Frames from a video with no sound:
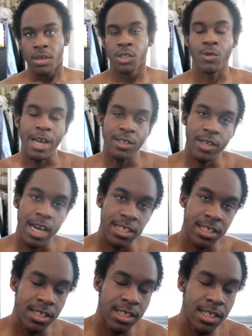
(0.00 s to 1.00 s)
So as you
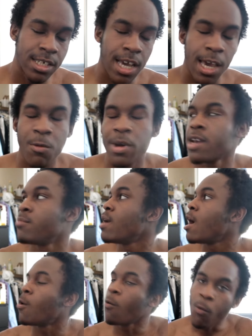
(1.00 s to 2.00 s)
guys can see, I weigh
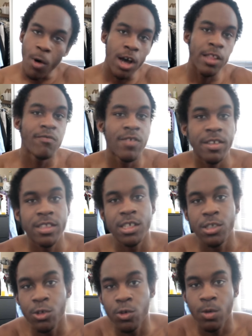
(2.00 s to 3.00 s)
about
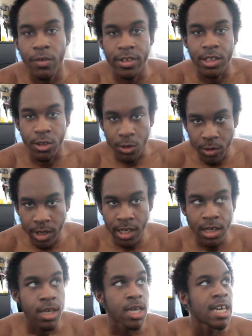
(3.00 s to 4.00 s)
152,
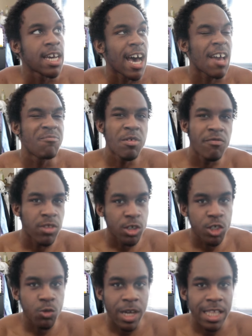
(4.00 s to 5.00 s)
153. I've been
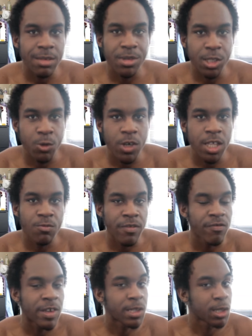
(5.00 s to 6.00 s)
fluctuating between
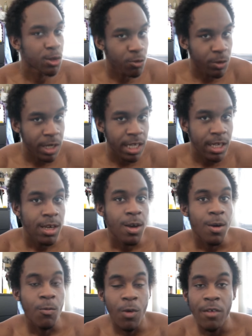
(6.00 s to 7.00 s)
153,
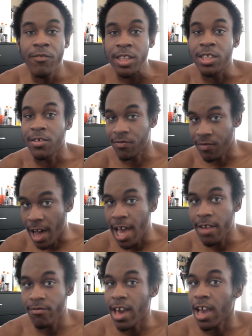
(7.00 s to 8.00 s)

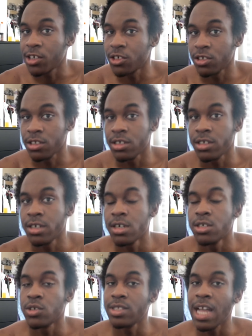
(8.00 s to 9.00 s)
155 actually.
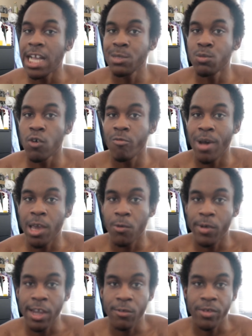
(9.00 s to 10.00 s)
So that's more of my
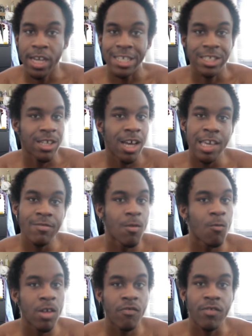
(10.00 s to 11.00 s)
weight range, not
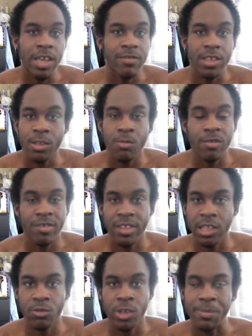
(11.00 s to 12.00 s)
even 150 to
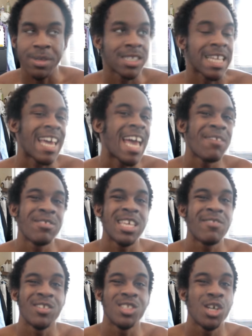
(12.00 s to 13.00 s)
153 because I haven't
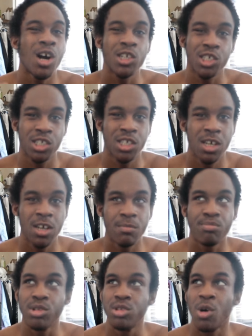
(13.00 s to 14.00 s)
even touched
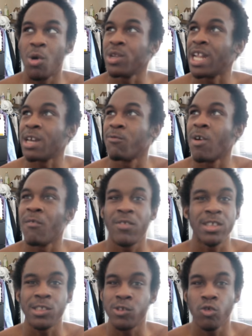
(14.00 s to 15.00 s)
below like
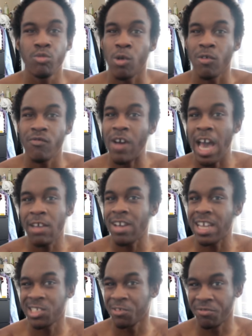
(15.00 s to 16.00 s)
152.5
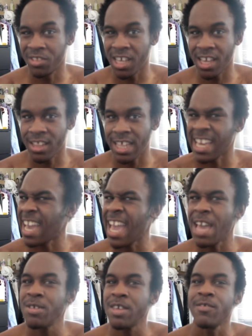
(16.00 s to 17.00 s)
as of late. Like I
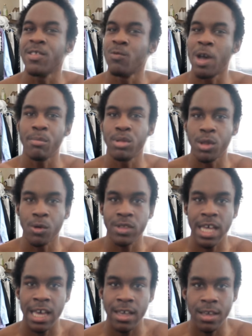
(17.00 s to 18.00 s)
haven't even went below
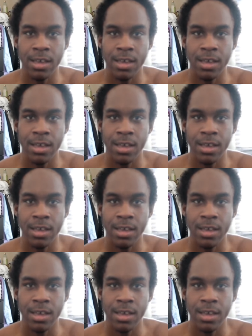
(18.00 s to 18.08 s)
that.